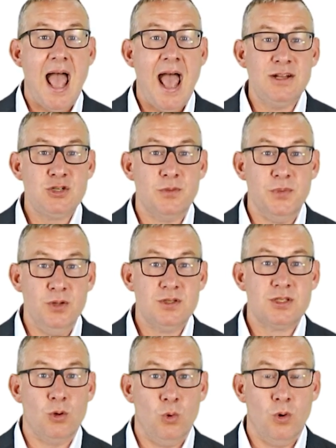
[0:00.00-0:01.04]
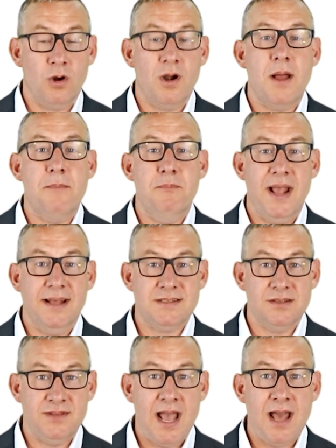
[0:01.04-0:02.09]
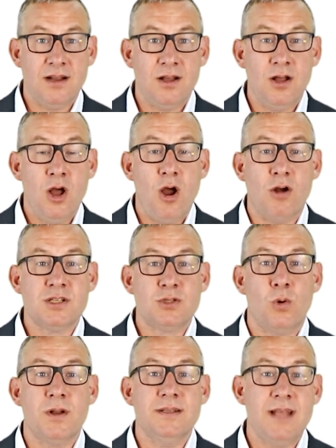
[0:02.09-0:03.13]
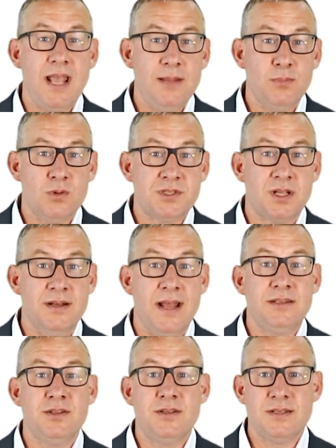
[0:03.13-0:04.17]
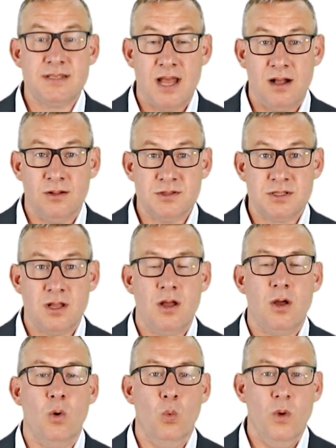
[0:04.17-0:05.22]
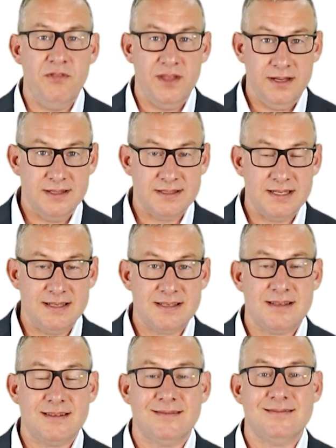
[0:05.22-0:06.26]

Attributes, or bands of data, are stored in tables connected to cells with indices.